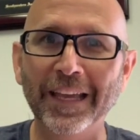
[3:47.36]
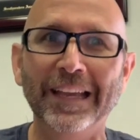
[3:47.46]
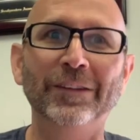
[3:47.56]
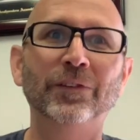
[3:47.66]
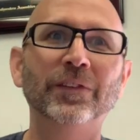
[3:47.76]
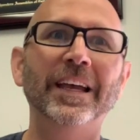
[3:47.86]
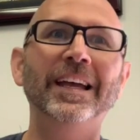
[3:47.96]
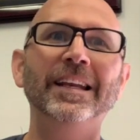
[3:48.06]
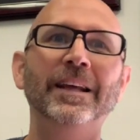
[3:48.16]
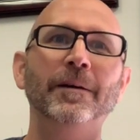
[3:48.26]

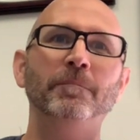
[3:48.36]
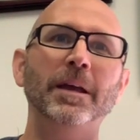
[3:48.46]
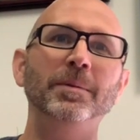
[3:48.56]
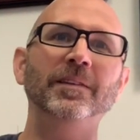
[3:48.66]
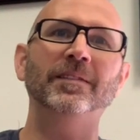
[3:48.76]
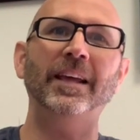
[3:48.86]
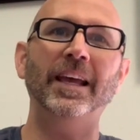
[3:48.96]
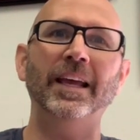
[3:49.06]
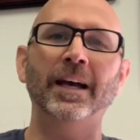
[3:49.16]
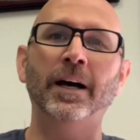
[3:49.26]
Instead, maybe
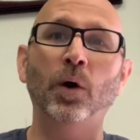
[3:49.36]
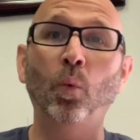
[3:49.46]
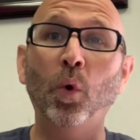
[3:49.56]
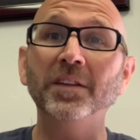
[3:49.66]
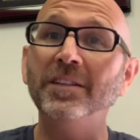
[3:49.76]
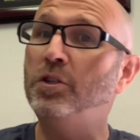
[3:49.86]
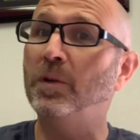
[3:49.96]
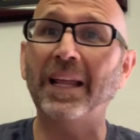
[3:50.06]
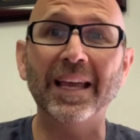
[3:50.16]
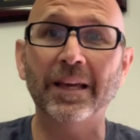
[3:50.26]
say, what did you
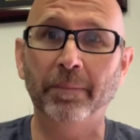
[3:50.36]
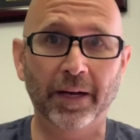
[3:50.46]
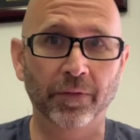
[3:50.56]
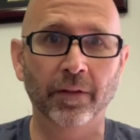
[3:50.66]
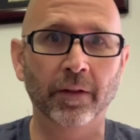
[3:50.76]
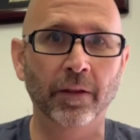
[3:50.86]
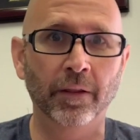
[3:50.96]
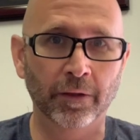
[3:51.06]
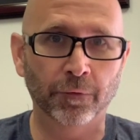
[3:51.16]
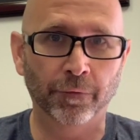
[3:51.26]
like about
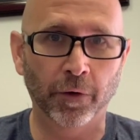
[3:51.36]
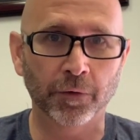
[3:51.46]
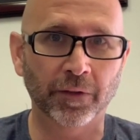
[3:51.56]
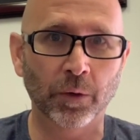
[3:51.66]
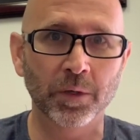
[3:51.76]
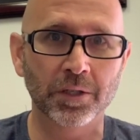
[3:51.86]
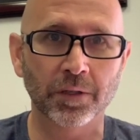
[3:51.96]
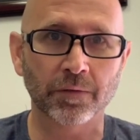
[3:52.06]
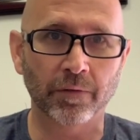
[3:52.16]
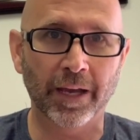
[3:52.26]
this verse that we
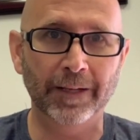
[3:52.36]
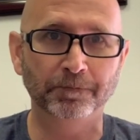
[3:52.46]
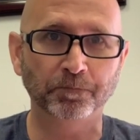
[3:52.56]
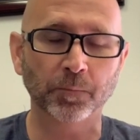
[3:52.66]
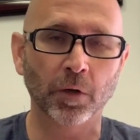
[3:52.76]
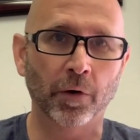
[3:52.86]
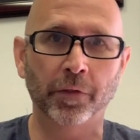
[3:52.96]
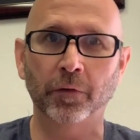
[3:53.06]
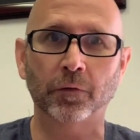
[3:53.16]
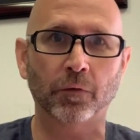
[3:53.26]
just read? Or
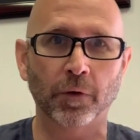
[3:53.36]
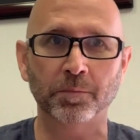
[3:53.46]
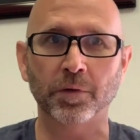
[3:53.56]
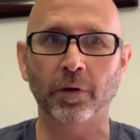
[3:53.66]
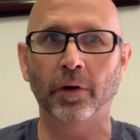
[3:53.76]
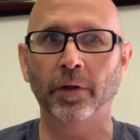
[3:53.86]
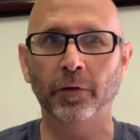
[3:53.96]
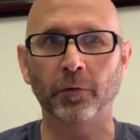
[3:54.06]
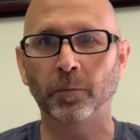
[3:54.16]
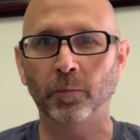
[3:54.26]
this scripture or
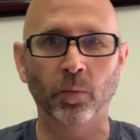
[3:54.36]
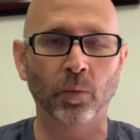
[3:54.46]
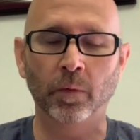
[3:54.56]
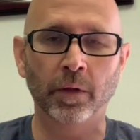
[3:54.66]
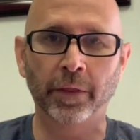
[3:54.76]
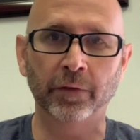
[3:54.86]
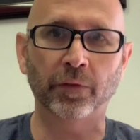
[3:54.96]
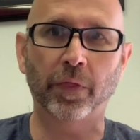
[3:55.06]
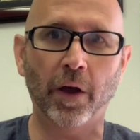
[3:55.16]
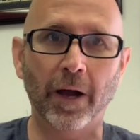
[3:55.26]
this
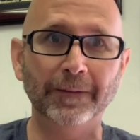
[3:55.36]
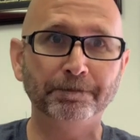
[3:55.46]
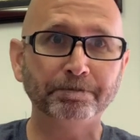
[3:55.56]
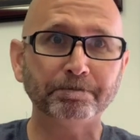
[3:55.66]
thought?